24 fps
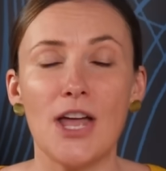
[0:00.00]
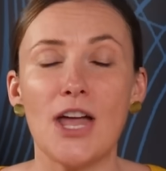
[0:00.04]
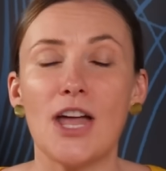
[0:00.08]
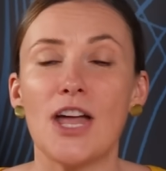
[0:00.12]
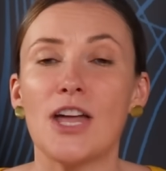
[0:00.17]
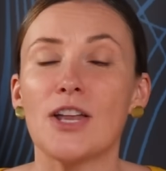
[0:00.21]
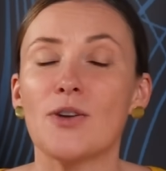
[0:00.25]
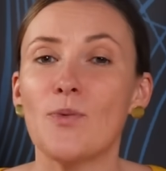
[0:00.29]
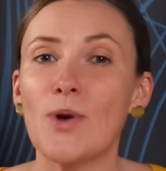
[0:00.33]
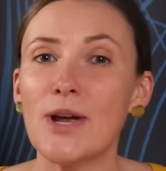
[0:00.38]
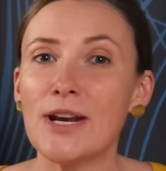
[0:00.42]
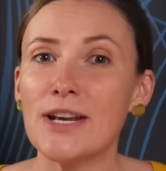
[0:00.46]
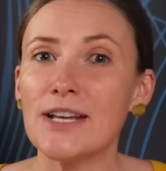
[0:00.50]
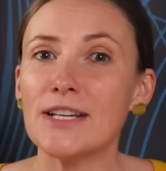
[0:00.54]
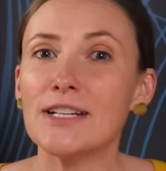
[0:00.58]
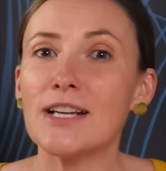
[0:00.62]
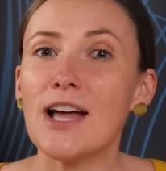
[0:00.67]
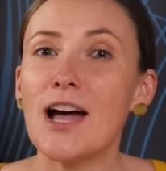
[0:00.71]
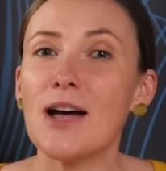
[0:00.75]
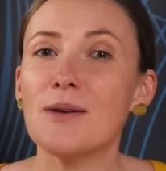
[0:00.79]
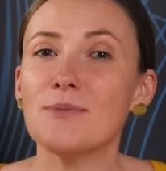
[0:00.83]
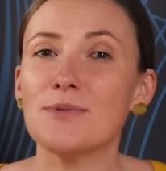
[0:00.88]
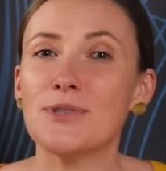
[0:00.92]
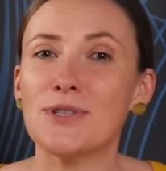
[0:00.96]
And when it
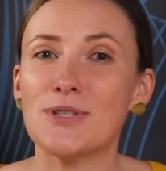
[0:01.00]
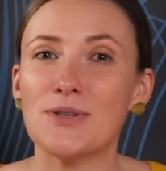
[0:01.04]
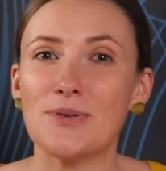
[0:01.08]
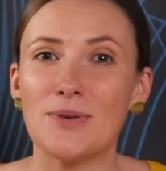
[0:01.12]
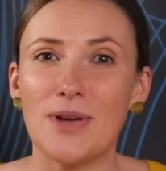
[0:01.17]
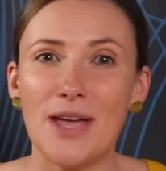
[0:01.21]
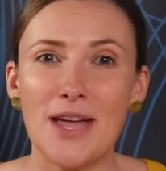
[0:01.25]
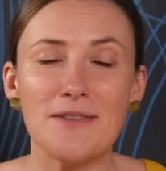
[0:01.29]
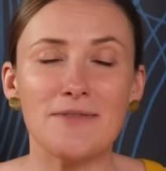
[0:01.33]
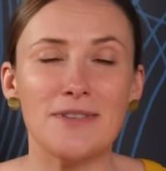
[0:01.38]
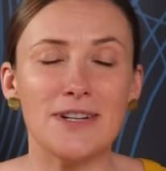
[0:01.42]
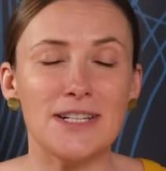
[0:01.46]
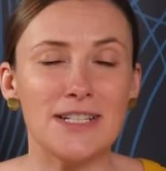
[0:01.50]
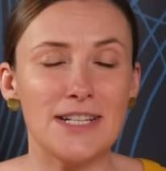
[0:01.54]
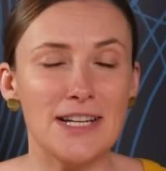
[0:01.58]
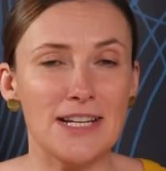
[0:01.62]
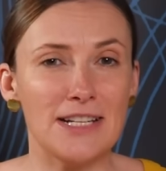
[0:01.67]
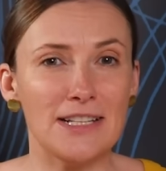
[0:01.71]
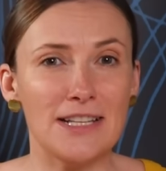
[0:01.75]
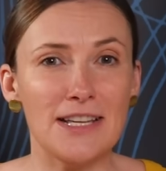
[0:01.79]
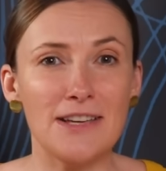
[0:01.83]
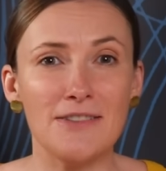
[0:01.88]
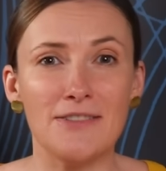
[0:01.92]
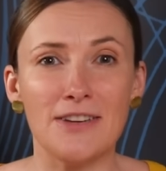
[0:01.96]
comes to
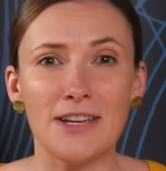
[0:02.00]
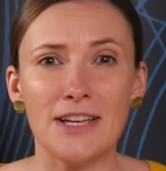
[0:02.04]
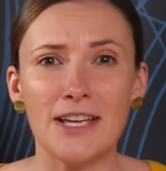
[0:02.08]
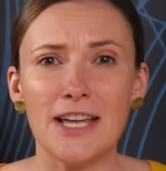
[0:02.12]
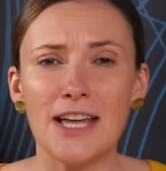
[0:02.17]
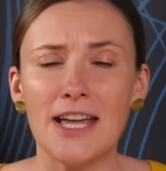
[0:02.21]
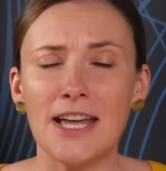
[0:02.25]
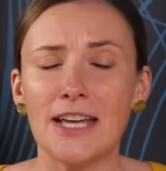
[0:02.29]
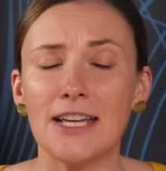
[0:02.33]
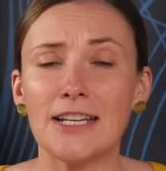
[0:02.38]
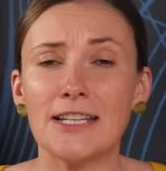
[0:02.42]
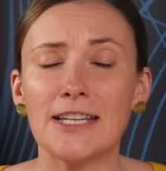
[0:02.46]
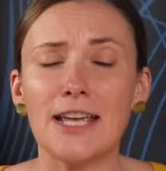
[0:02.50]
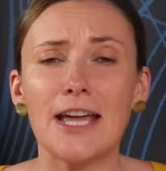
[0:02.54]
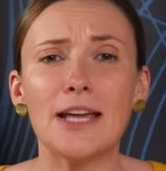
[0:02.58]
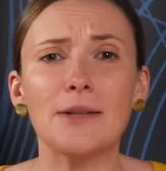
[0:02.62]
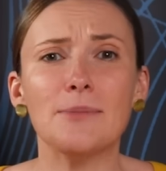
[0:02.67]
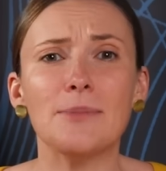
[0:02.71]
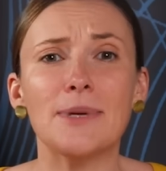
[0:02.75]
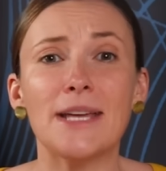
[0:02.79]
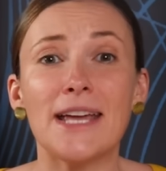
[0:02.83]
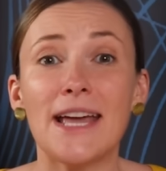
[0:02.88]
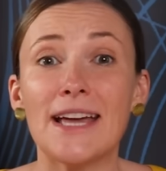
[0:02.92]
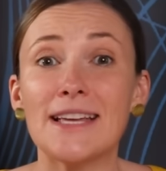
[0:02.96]
everyday living, it can
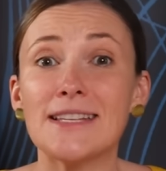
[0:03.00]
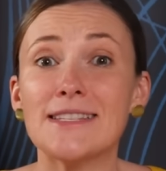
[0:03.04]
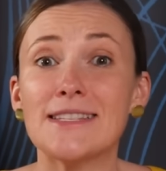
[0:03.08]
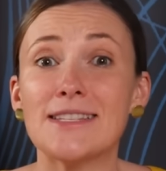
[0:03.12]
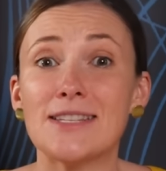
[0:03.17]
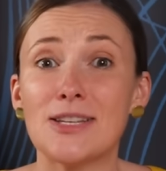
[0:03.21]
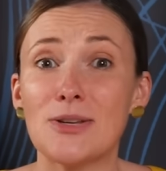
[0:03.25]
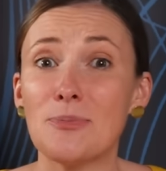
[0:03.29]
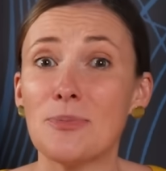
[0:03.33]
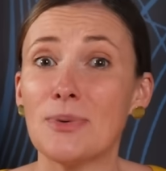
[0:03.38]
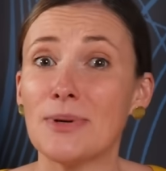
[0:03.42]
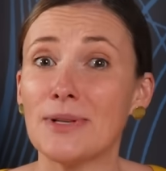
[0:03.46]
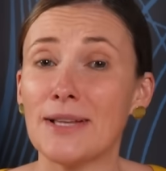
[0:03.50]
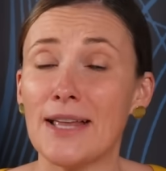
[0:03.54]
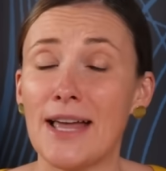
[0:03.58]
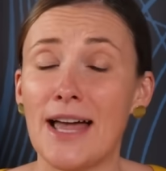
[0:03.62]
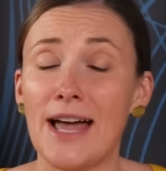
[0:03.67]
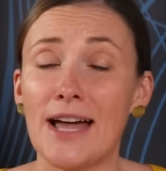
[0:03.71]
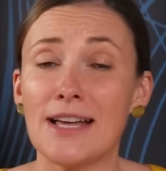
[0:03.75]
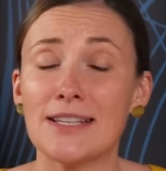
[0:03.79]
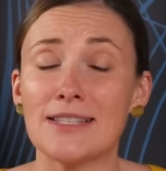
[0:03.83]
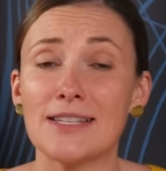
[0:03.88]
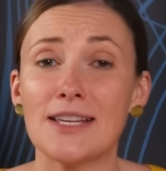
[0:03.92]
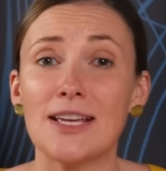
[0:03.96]
be as simple
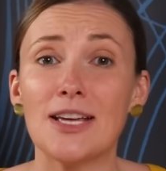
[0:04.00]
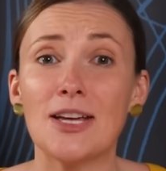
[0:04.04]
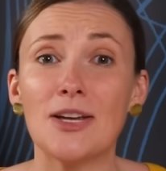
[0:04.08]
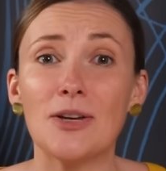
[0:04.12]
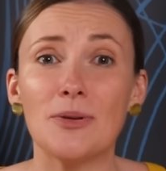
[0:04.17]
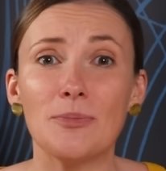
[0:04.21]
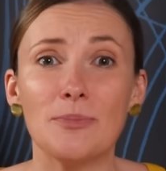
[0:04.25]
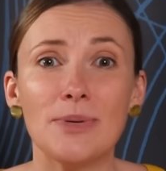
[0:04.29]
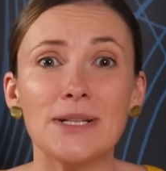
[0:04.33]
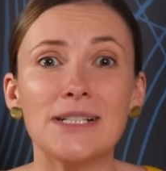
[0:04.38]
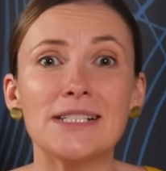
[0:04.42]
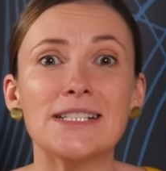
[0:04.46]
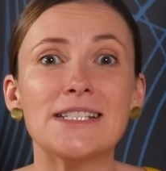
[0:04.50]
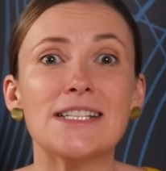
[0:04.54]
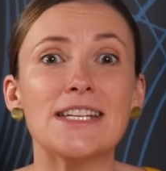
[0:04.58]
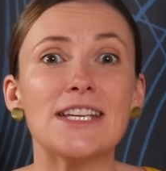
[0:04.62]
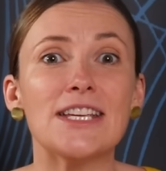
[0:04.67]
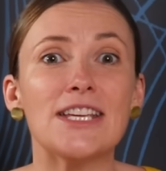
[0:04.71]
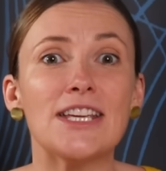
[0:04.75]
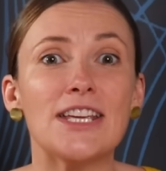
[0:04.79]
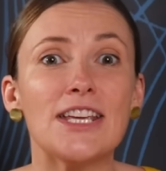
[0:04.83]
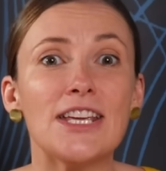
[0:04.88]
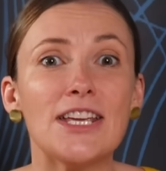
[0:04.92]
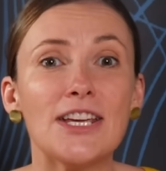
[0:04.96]
as
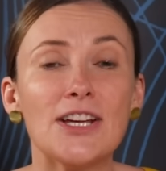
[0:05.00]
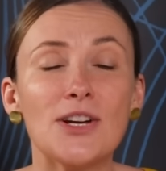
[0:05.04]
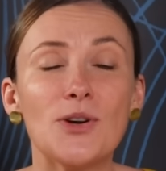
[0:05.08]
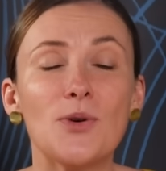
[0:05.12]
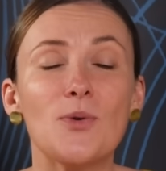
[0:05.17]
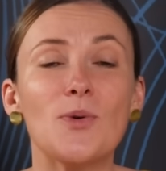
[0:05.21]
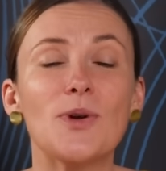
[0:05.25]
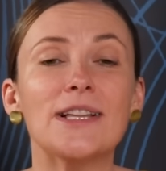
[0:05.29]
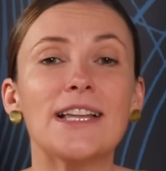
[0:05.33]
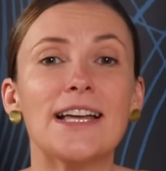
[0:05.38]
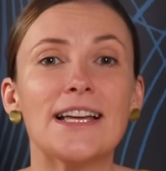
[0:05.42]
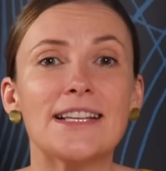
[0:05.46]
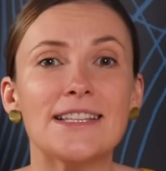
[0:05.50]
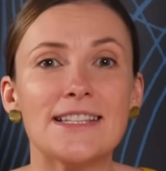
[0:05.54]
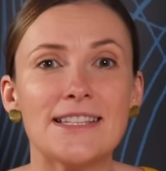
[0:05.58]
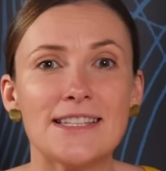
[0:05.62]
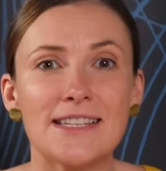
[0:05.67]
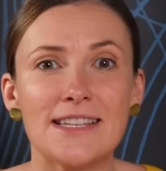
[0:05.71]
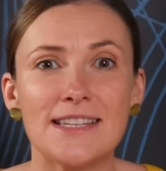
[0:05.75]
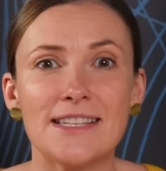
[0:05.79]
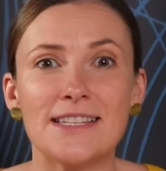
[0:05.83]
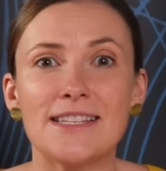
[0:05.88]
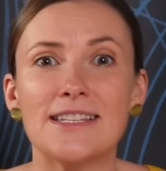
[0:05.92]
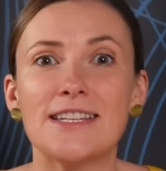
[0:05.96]
building equal and
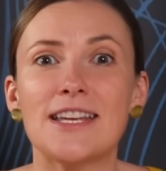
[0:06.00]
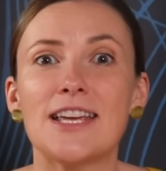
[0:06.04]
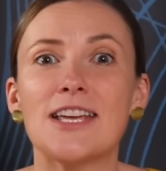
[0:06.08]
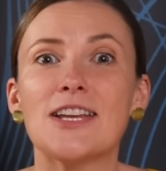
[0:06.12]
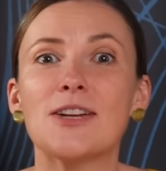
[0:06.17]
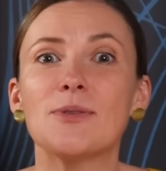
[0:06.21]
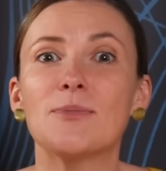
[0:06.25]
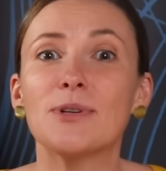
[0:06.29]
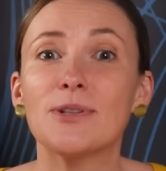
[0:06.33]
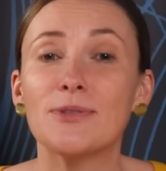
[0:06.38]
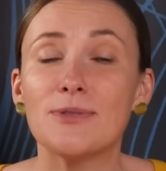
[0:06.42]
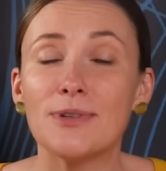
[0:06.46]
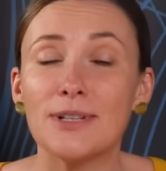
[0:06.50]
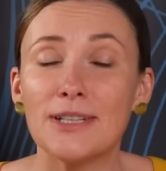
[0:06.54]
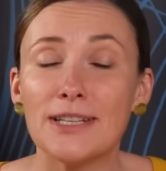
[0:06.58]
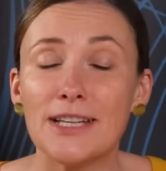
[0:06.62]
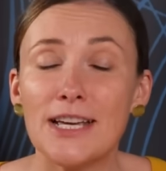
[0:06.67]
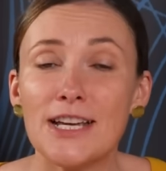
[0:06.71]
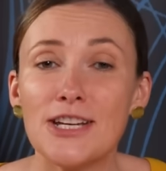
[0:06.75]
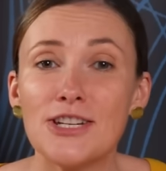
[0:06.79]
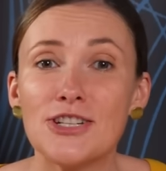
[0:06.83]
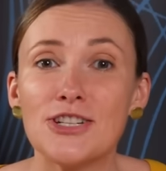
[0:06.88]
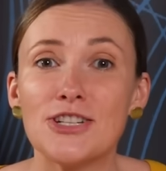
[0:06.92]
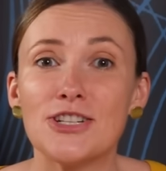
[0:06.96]
sustainable
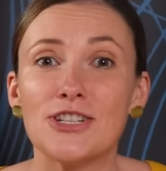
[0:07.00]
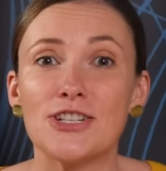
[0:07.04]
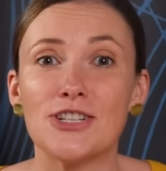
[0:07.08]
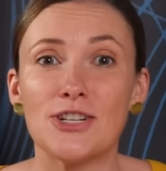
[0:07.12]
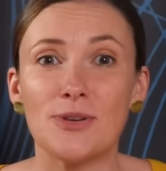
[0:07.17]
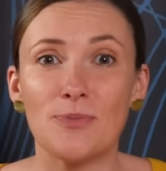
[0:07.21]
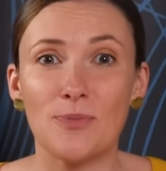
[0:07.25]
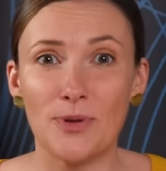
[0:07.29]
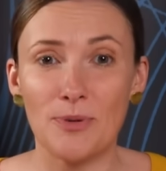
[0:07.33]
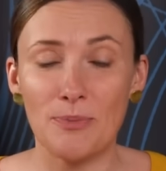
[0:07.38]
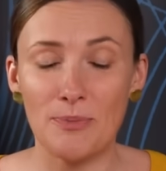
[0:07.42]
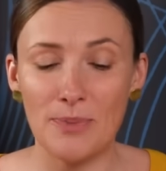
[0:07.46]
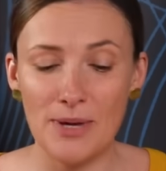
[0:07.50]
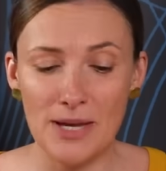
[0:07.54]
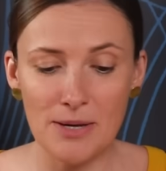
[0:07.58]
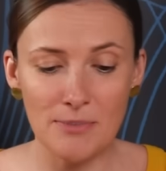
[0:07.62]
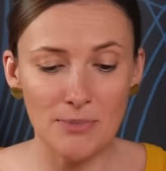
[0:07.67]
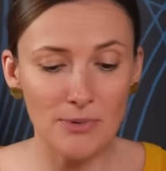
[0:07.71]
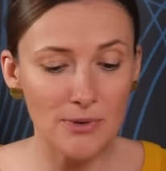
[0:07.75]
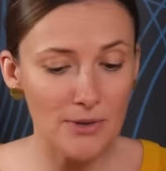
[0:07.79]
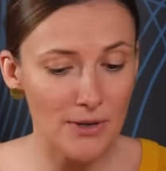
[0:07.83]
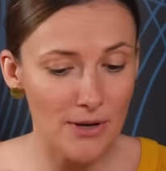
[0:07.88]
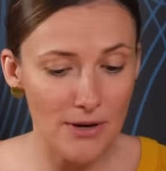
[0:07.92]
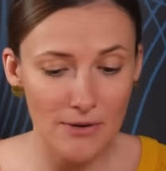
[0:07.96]
relationship with
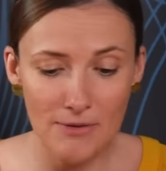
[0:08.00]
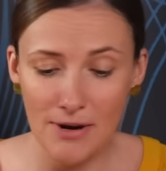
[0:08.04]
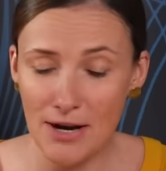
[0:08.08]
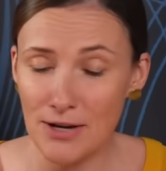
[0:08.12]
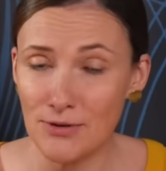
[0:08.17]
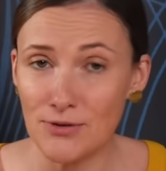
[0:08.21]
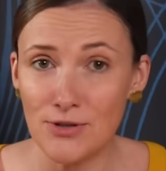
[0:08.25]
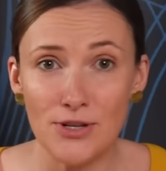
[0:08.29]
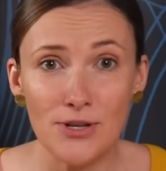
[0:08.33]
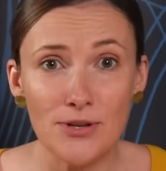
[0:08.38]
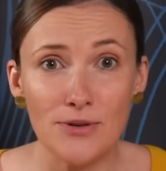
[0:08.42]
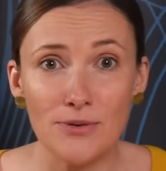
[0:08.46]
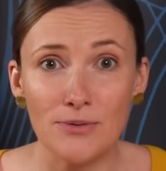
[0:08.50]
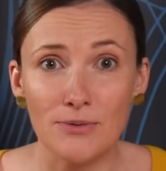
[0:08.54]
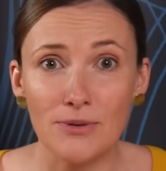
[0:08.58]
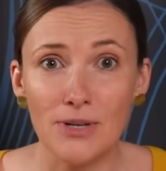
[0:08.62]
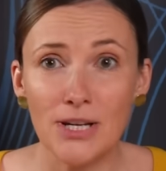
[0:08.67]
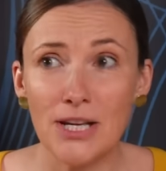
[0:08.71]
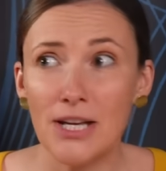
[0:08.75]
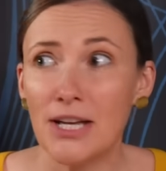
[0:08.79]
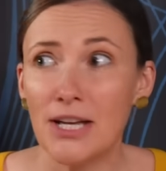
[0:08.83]
people around you,